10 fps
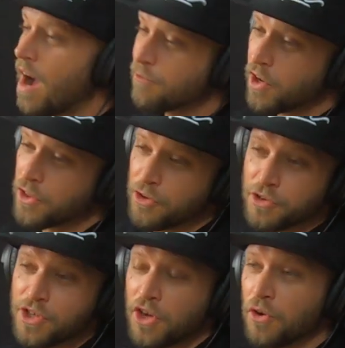I've got a
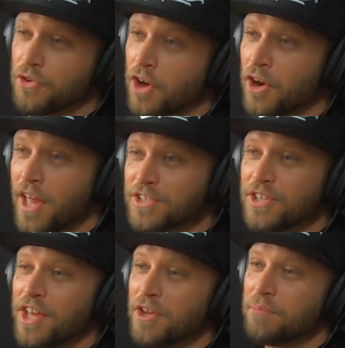13 year old daughter. That's
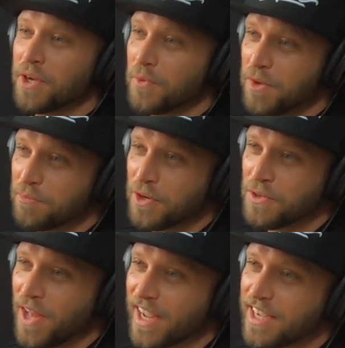another big one,
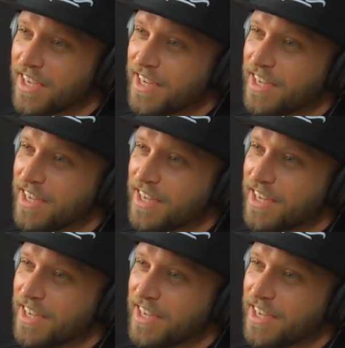bro. Like,